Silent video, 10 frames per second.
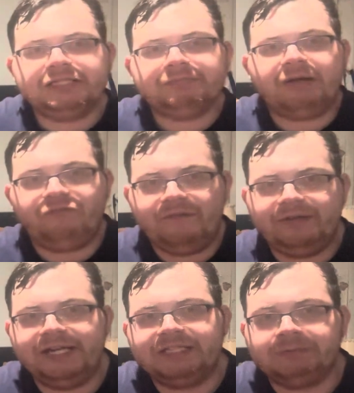my
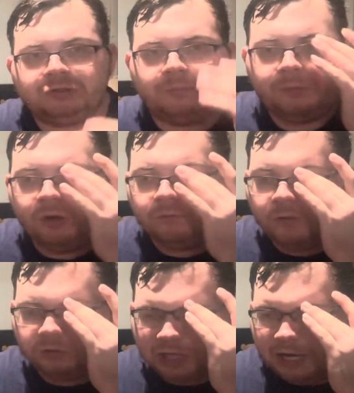favorite asymmetrical pearl of
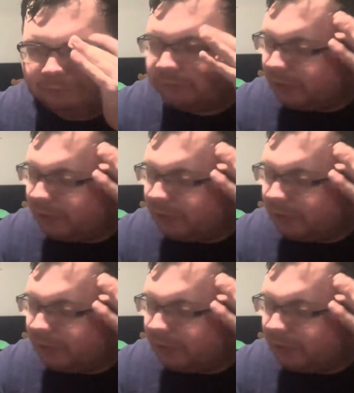all time